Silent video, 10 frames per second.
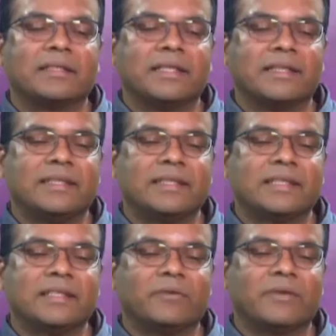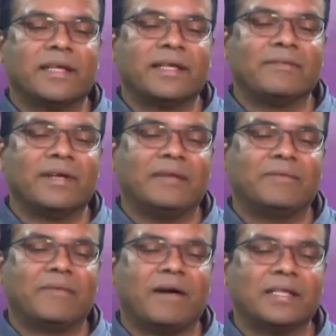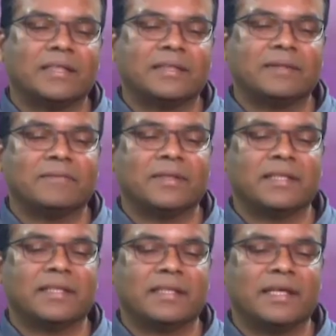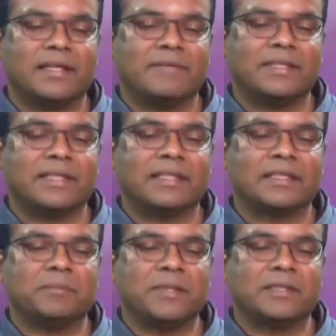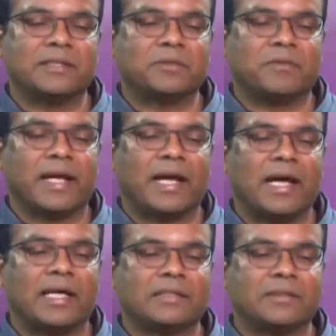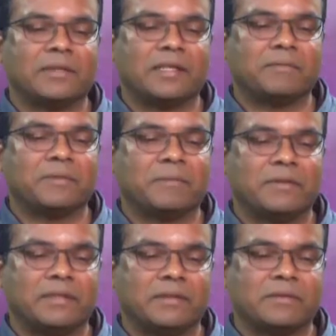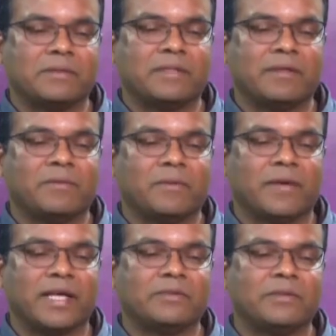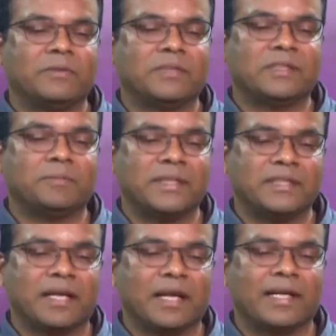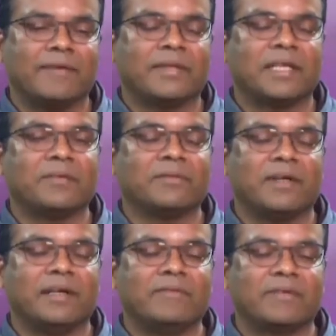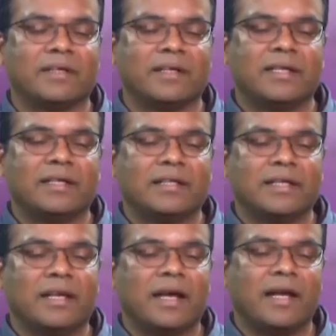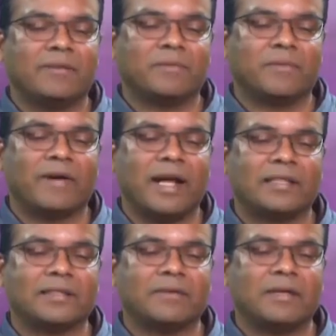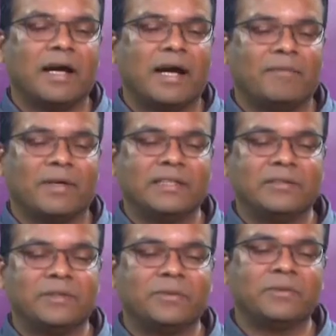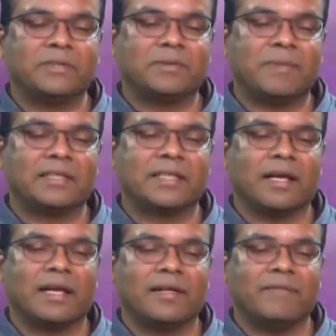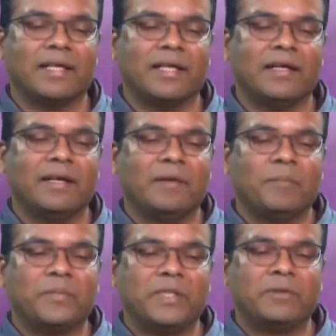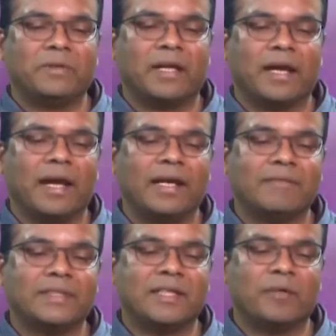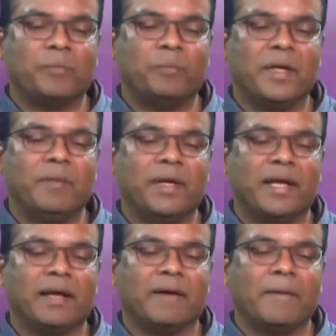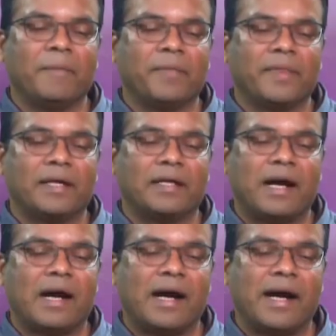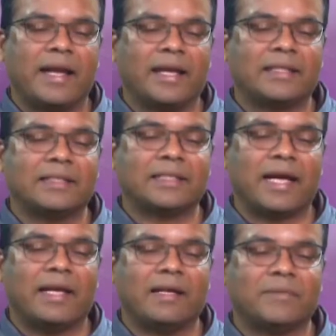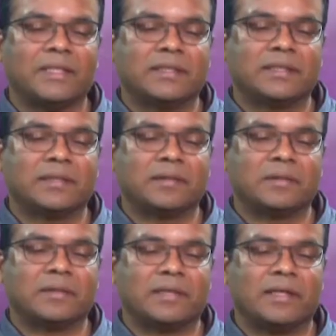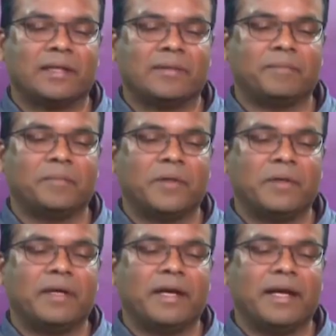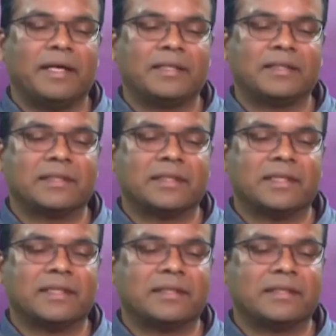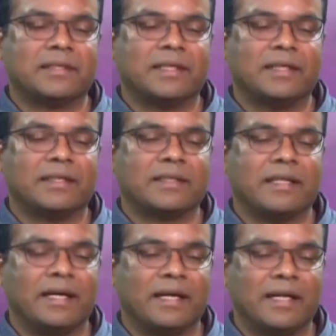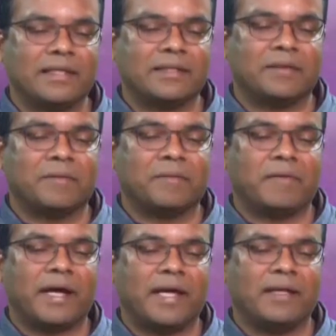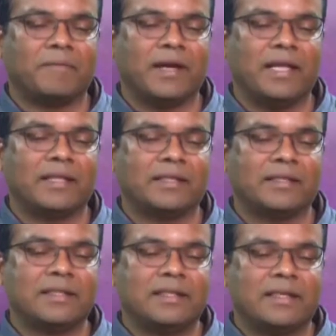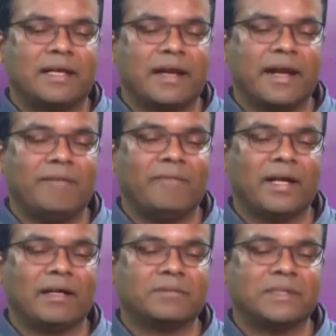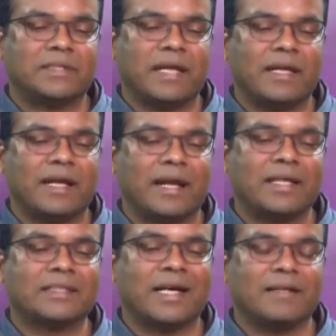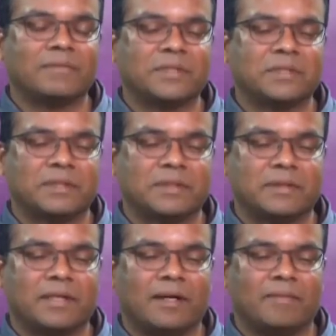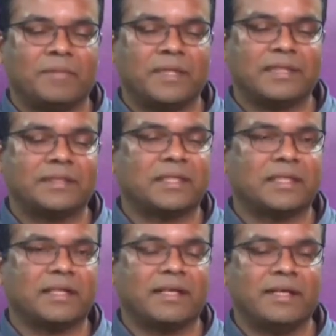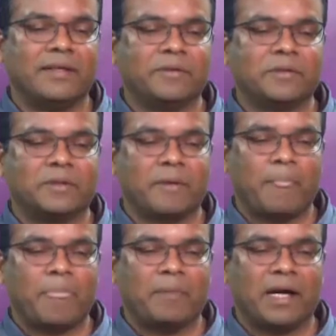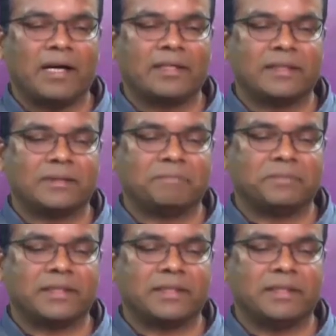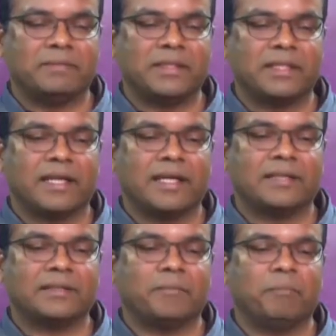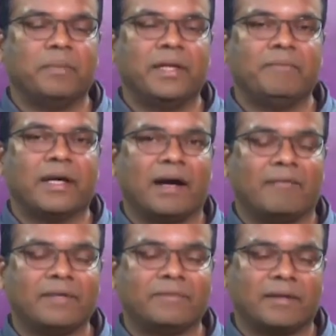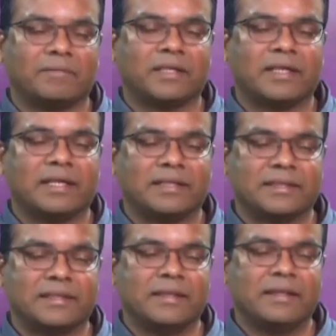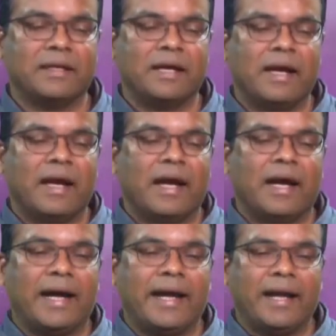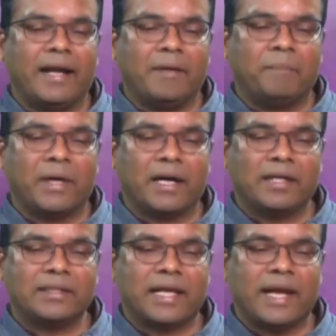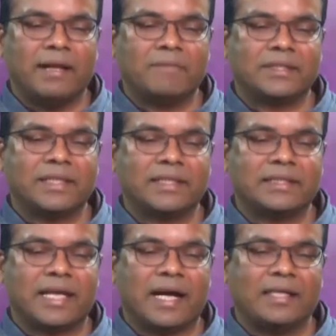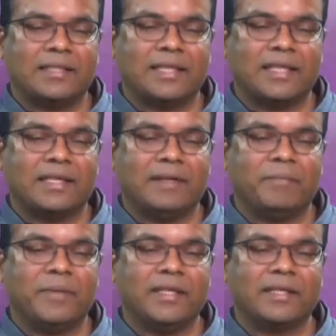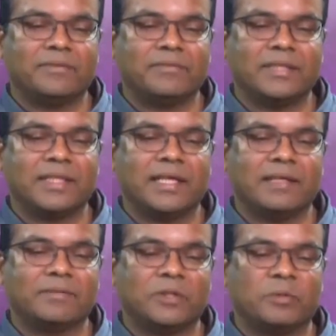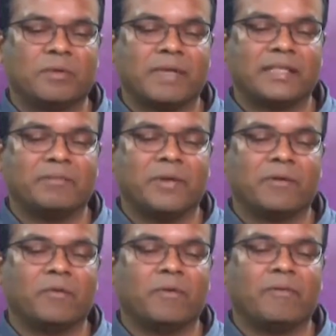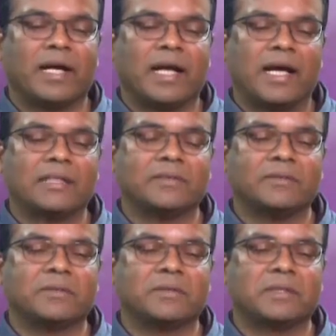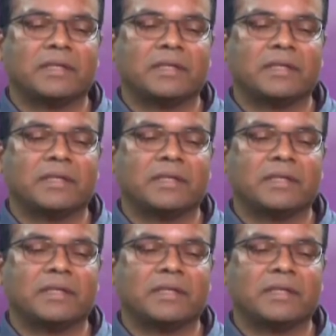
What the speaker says: the disk is rotating very fast with relativistic speeds, so one has therefore one has to use special relativity to infer the line profiles. And once you use special relativity, due to the relativistic beaming, the higher energy side of this hump is increased, while the red wing of this line, or red side of this hump is reduced, because the emission is beamed away from us. And because the line emission is arising in the immediate vicinity of the supermassive black hole, one has to